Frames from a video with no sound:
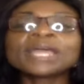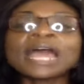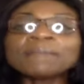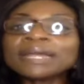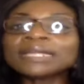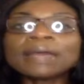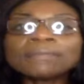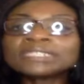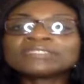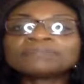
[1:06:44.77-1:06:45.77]
I might, I
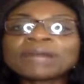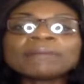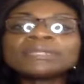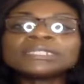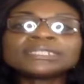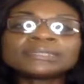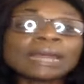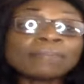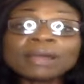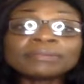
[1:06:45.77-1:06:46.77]
must have probably,
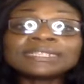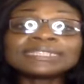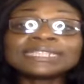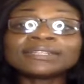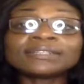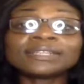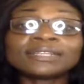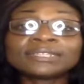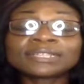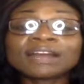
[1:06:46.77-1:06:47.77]
I probably sinned
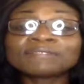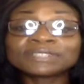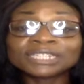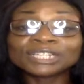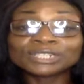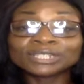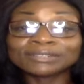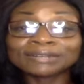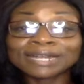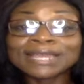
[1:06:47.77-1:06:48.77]
in this
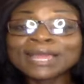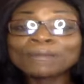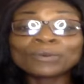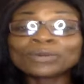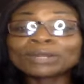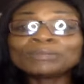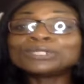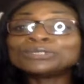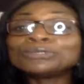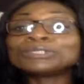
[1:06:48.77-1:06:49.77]
conversation, right? But what I'm going
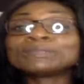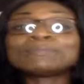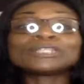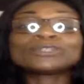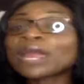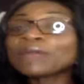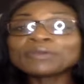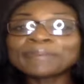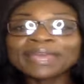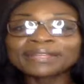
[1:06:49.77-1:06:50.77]
to do is to make sure I
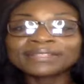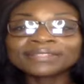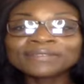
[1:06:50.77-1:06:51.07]
repent.